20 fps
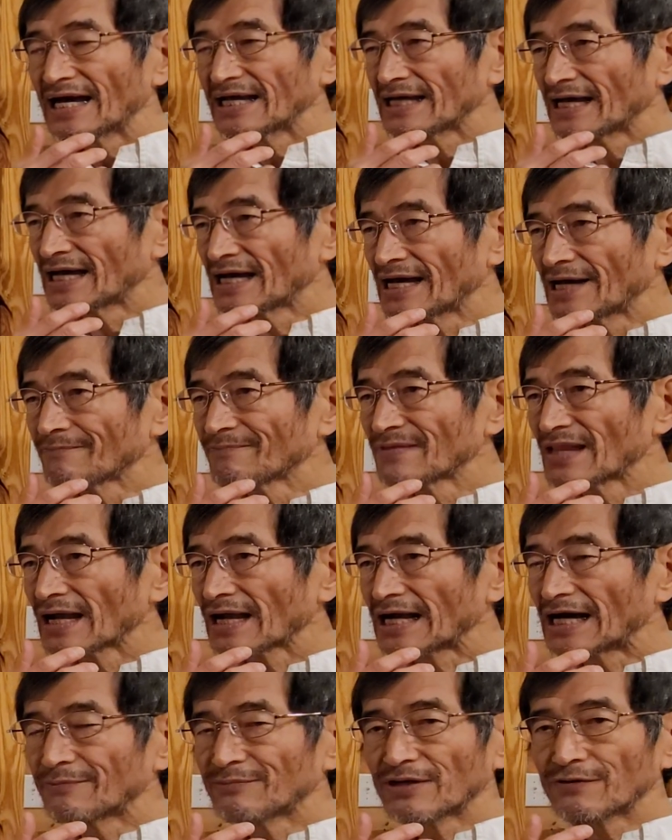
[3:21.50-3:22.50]
uh,
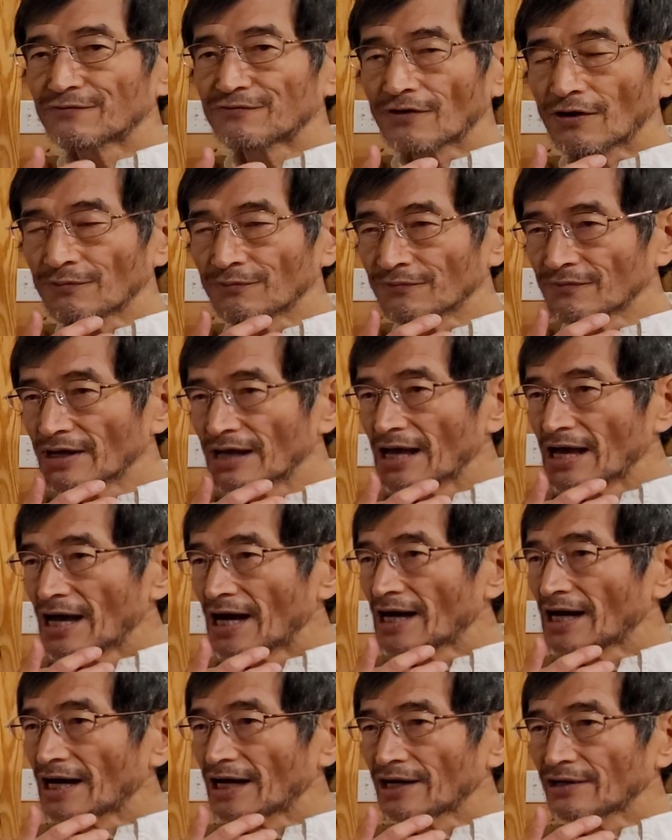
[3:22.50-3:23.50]
coming from
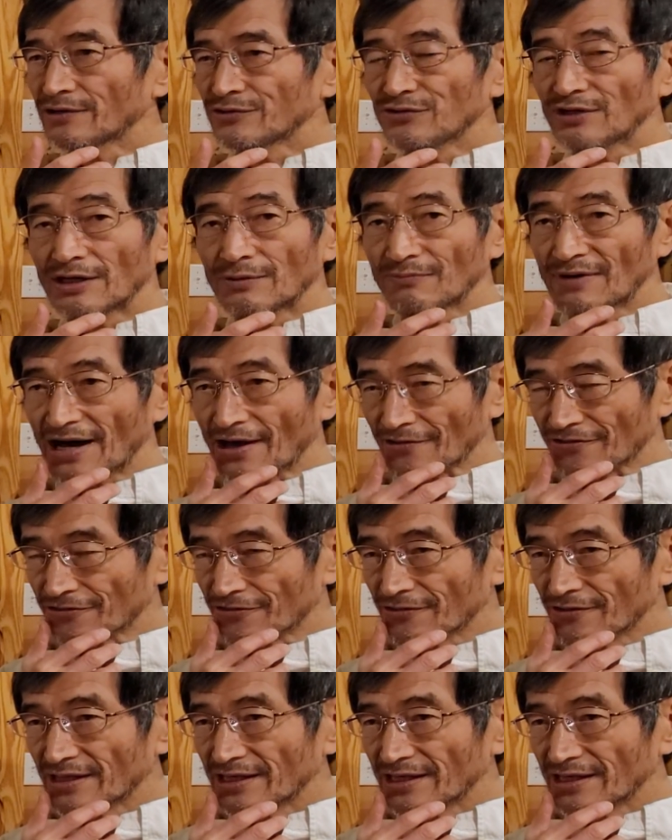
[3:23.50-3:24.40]
uh, your mouth.